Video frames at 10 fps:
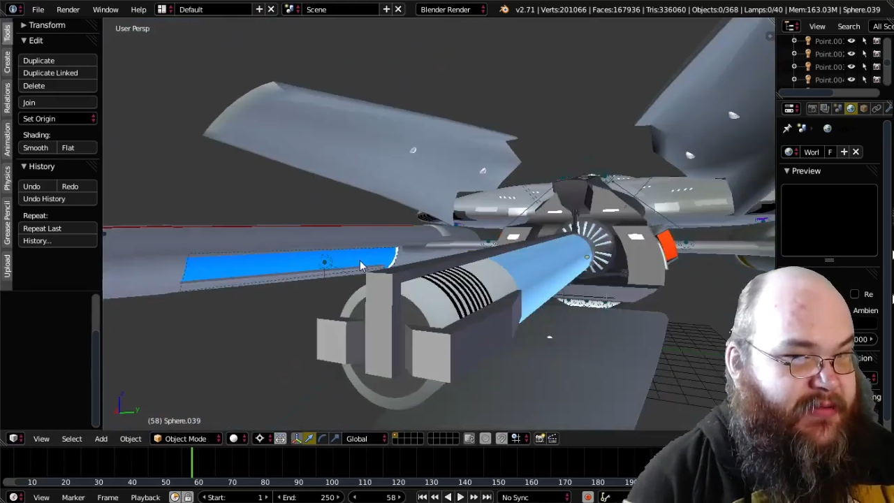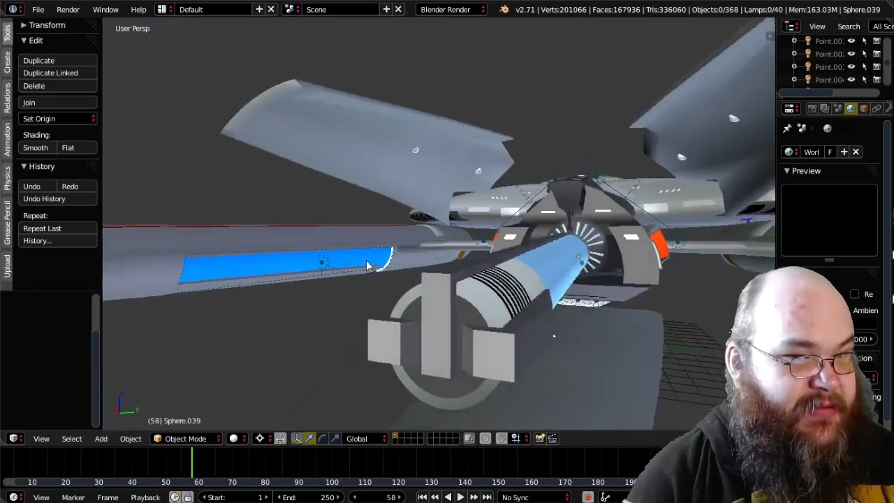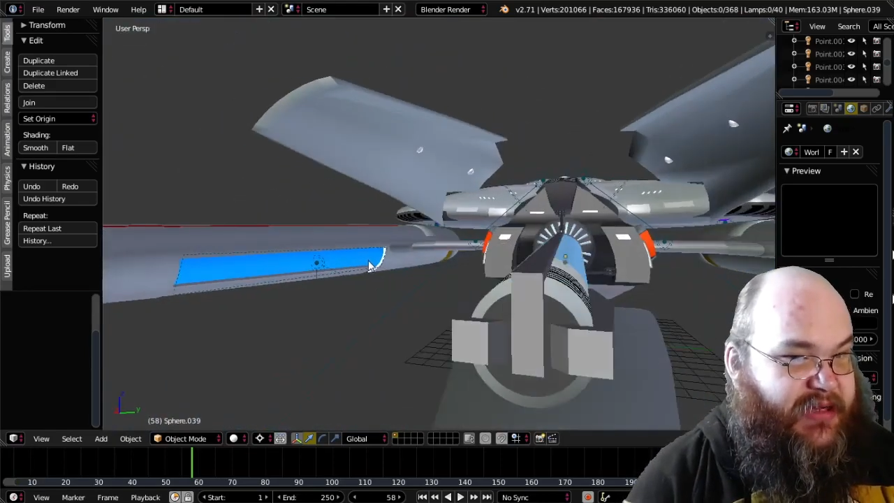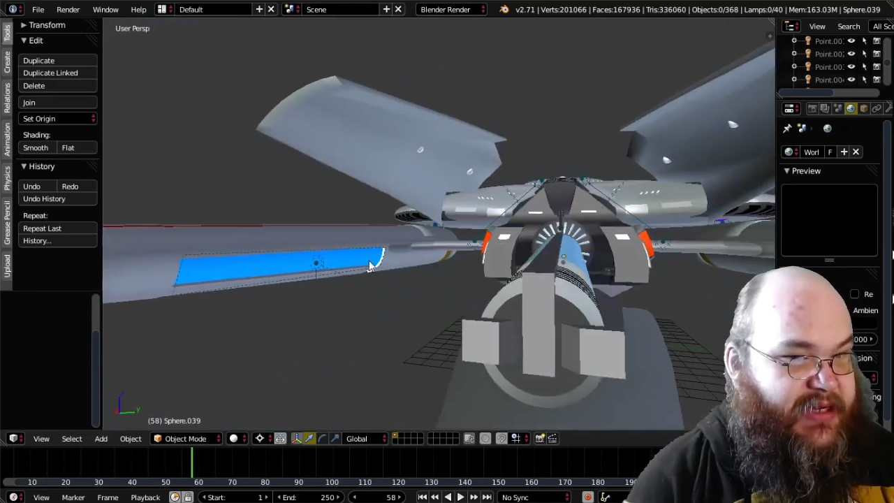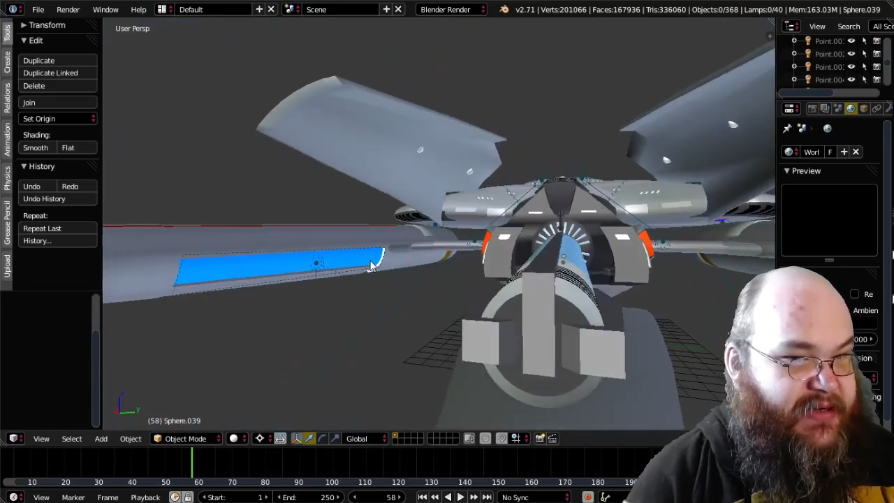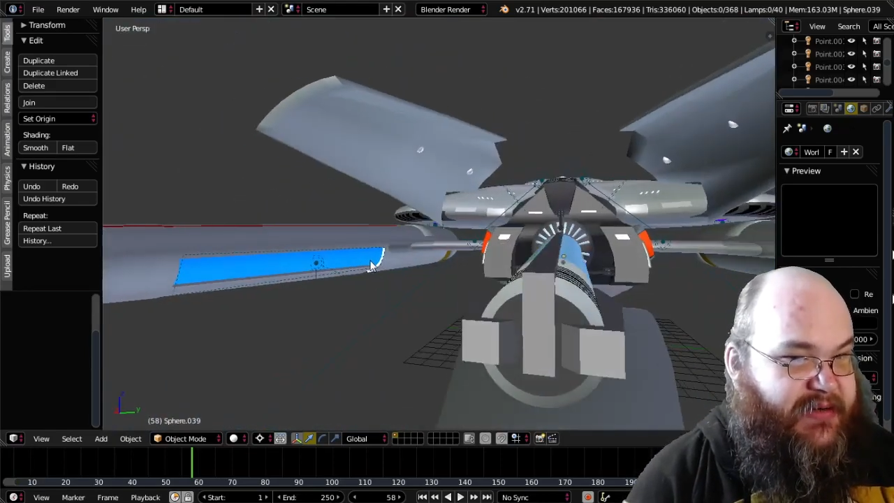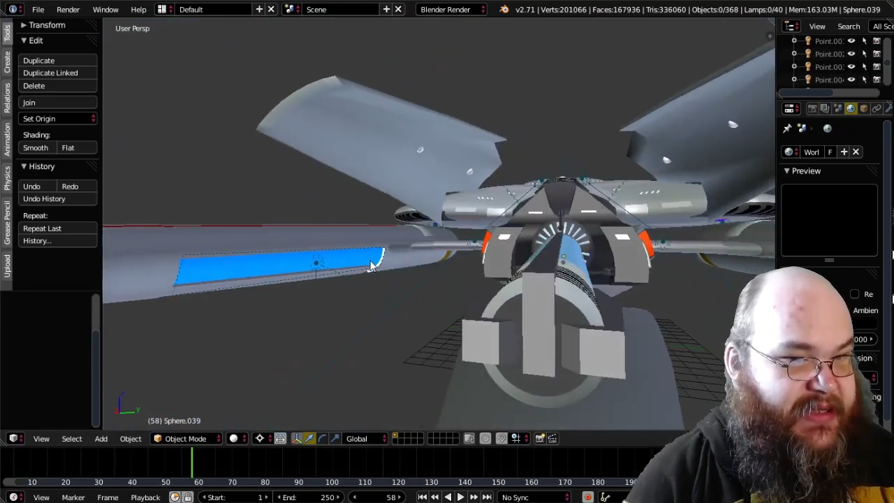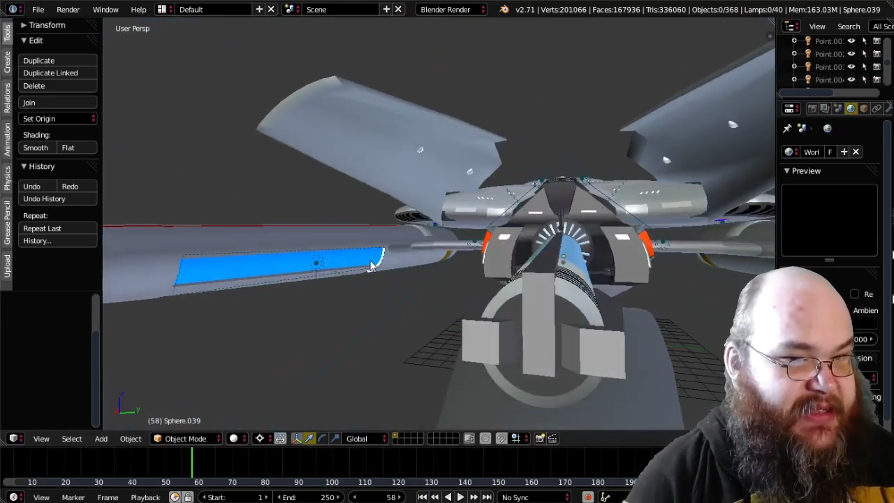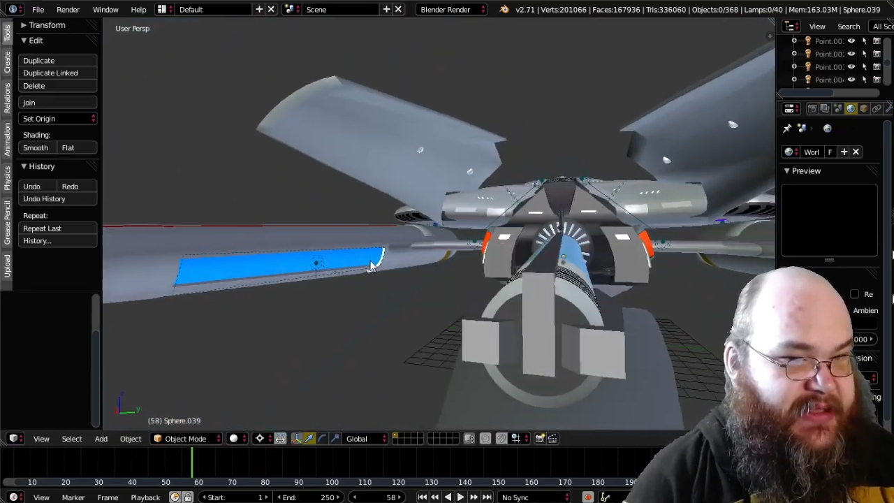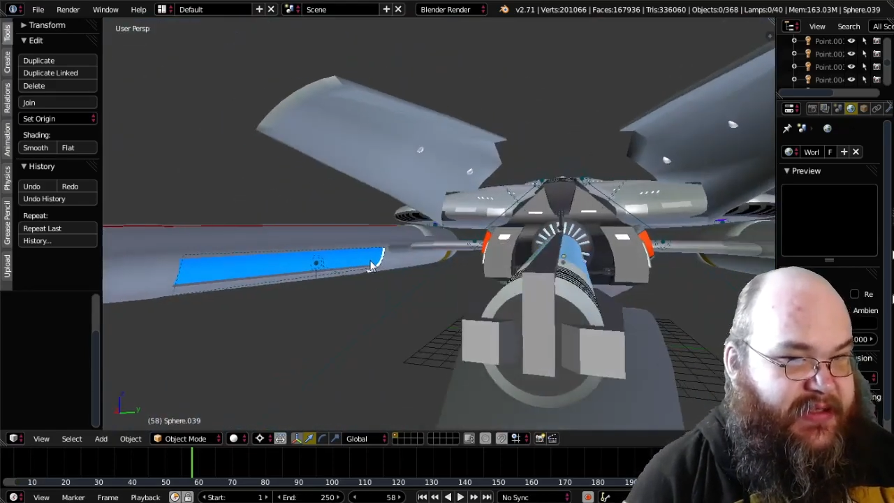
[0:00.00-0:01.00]
But here it
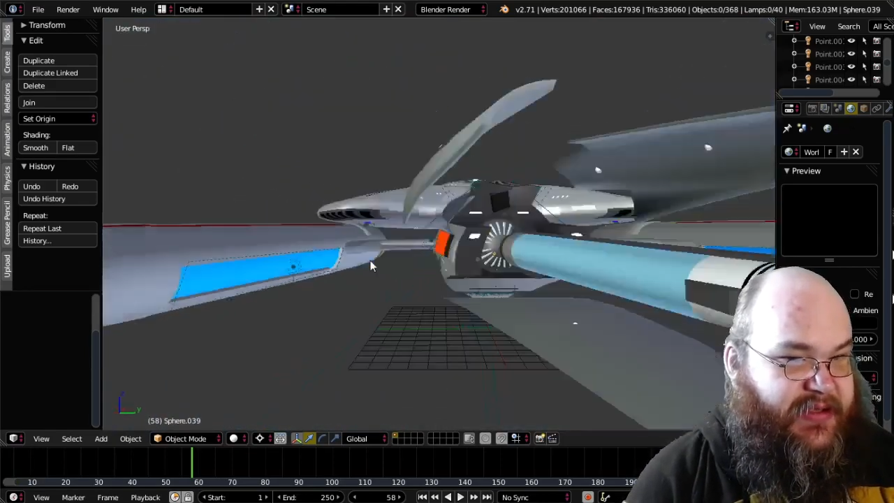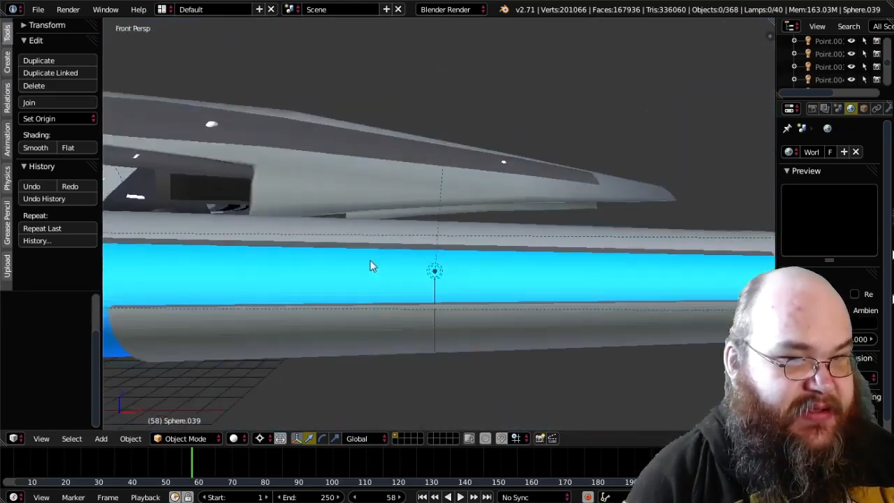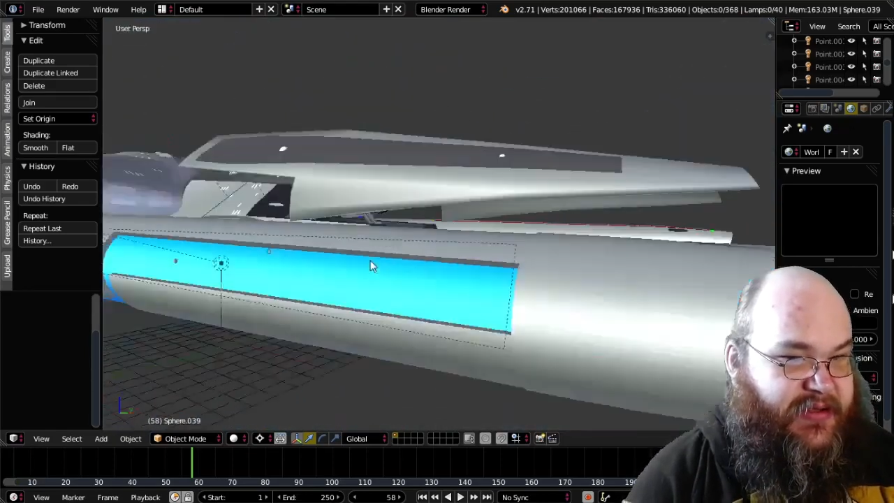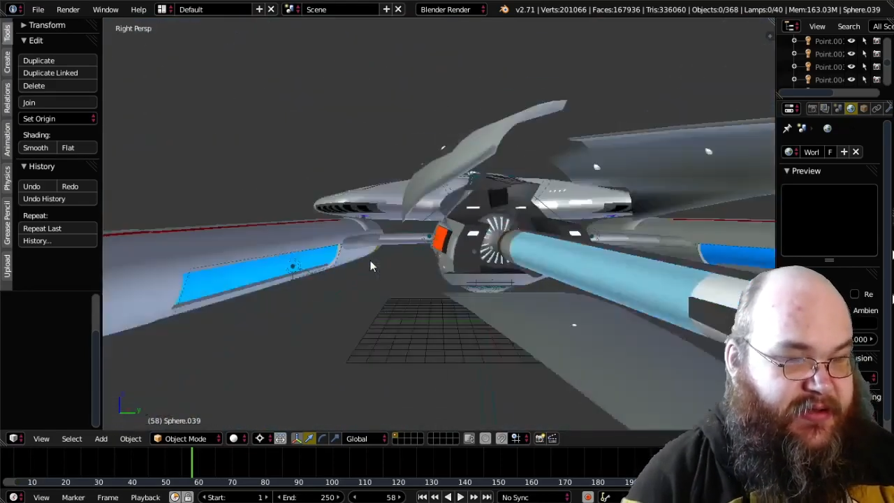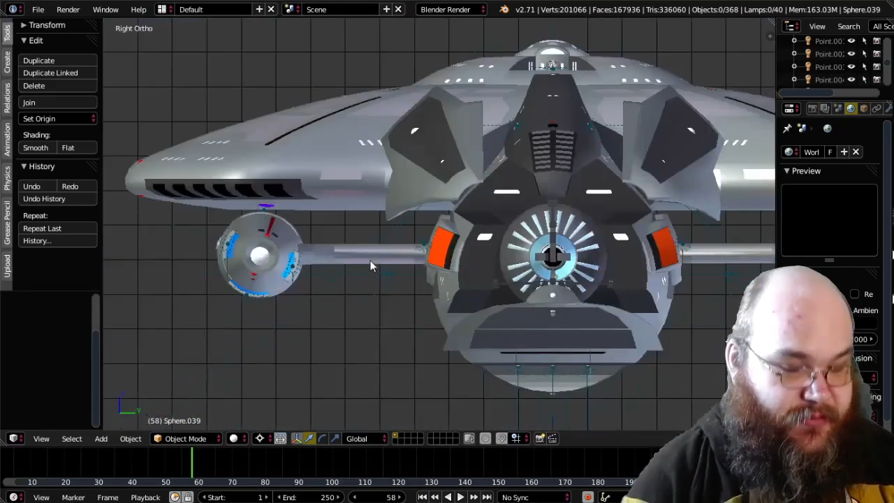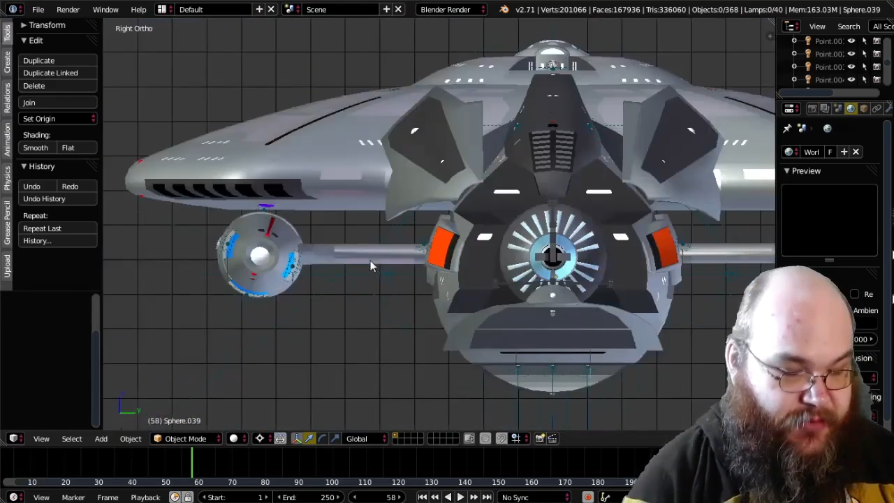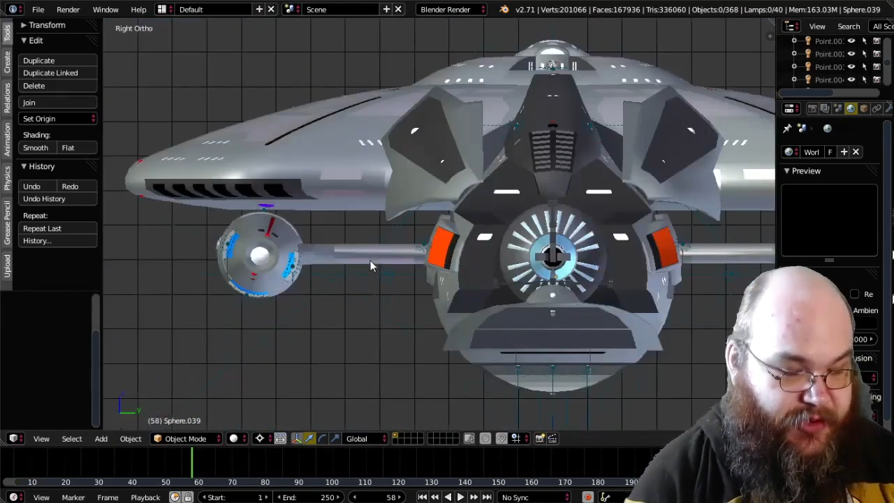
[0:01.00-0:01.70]
is. We're